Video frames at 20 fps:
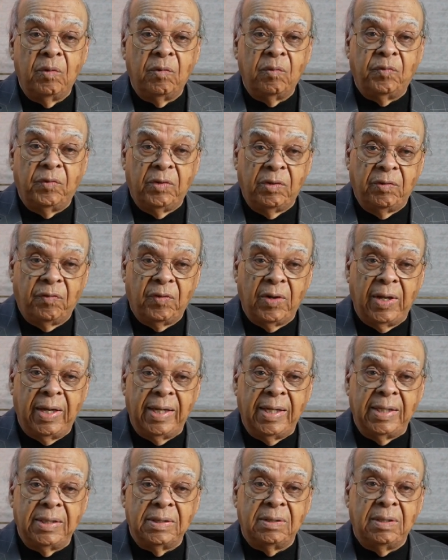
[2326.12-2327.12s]
for the
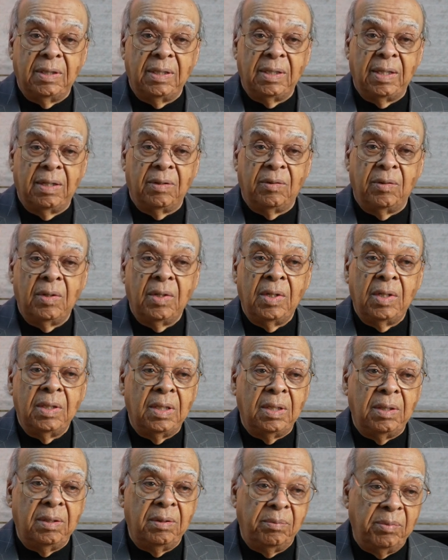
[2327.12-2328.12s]
flags. They did
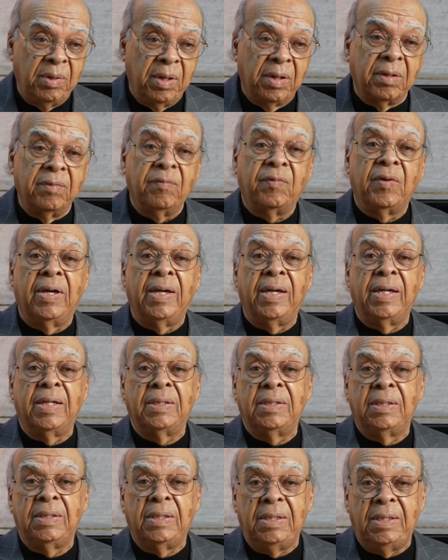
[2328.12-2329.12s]
the, the American flag,
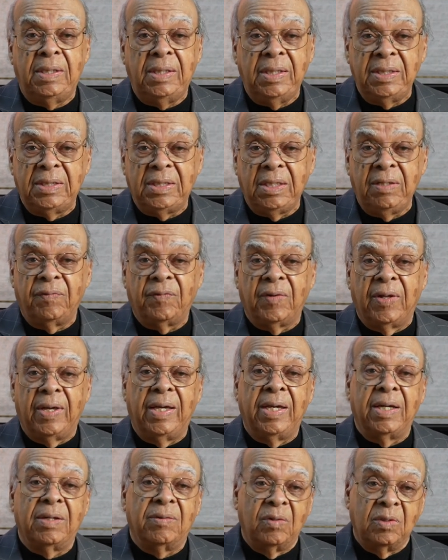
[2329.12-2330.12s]
the DC
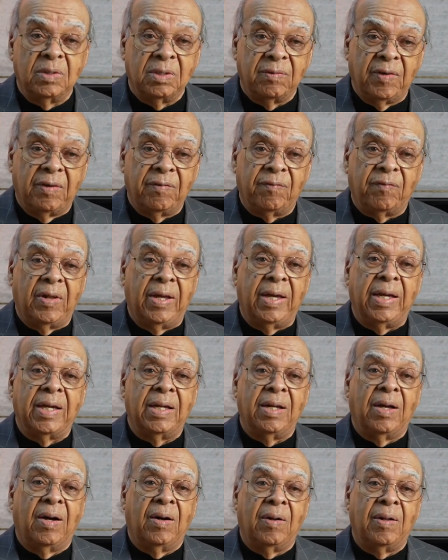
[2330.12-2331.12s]
flag, Roosevelt flag,
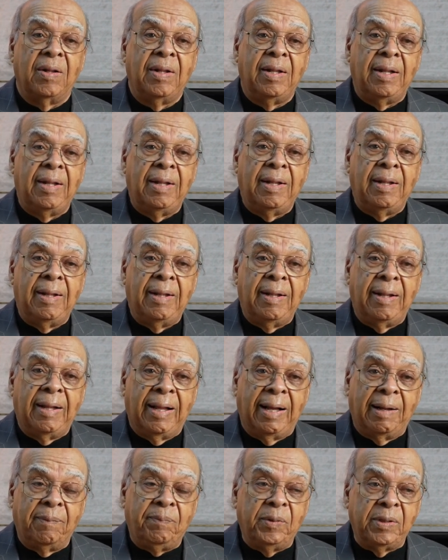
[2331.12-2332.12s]
and all.
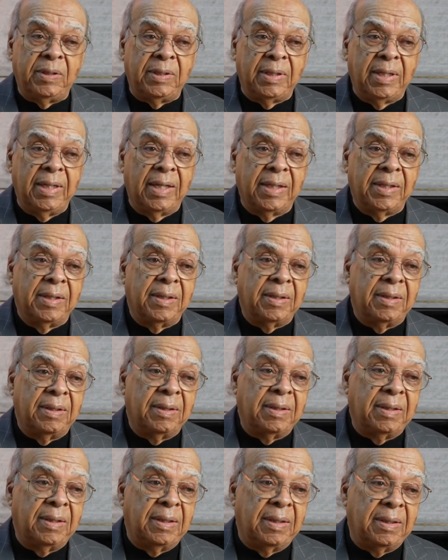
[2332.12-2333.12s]
I put together a,
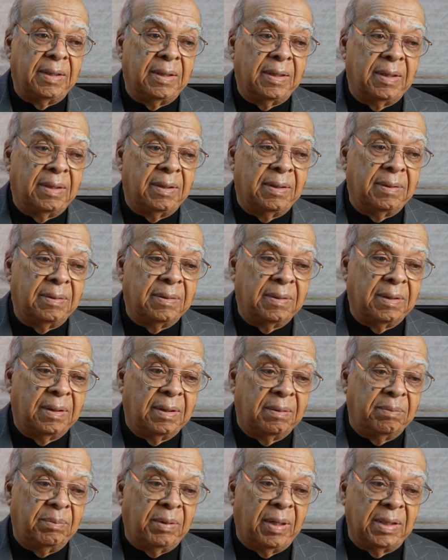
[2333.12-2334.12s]
a,
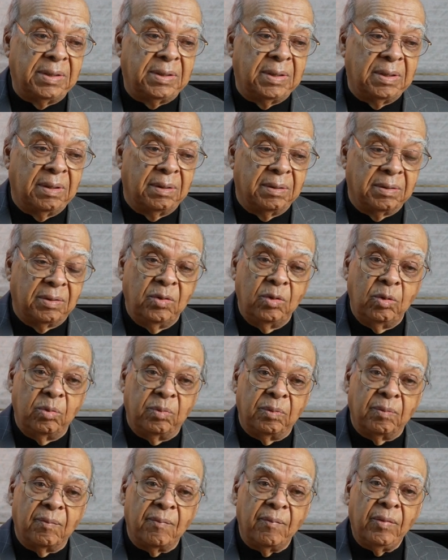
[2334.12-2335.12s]
a march a group,
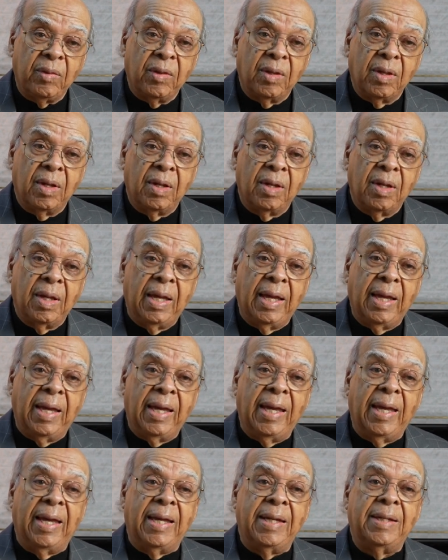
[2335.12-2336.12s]
mm
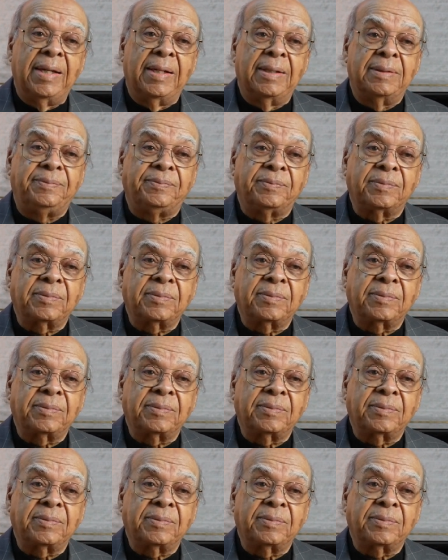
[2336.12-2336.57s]
-hmm. and, uh,